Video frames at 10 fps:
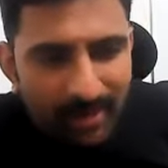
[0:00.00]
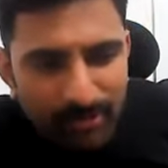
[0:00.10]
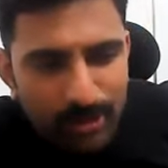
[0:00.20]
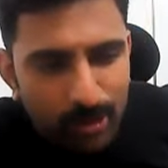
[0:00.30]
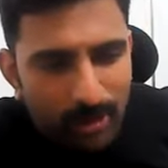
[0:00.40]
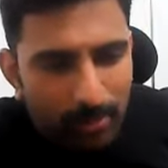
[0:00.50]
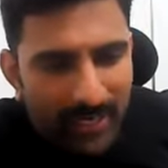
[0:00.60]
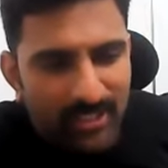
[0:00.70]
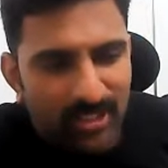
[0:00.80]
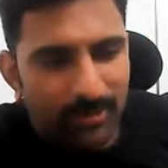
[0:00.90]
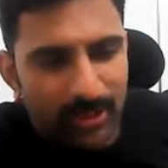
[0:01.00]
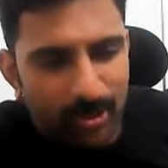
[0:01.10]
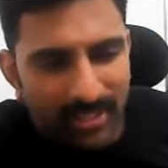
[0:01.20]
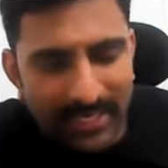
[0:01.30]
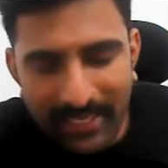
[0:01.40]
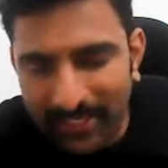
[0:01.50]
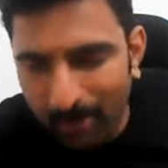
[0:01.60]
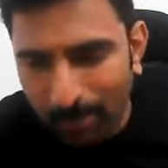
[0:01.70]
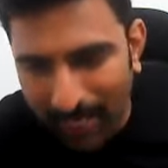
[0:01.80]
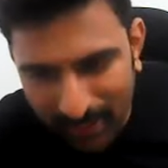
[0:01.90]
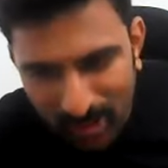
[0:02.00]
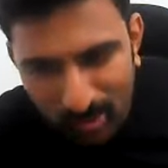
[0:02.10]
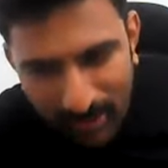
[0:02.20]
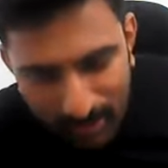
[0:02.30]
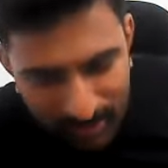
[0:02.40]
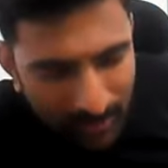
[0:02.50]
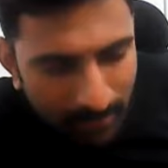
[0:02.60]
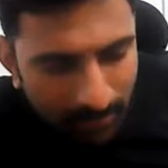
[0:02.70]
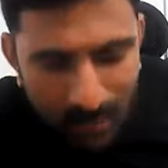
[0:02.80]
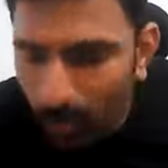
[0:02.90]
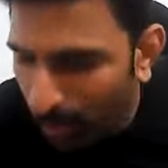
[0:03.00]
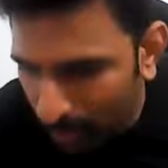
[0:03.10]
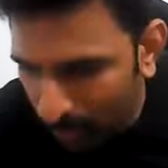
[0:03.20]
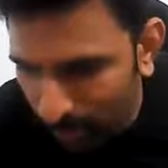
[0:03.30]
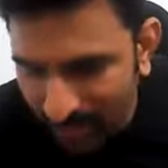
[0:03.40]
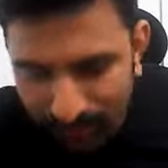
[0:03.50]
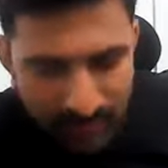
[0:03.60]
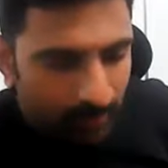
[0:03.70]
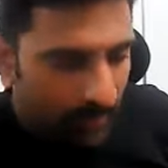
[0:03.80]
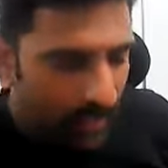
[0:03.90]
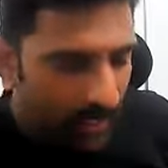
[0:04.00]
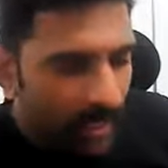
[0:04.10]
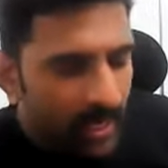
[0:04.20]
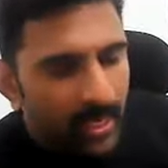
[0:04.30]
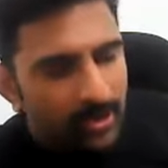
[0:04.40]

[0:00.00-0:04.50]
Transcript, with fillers: gifts to the participants who are sending the practice videos what are those gifts? Yeah.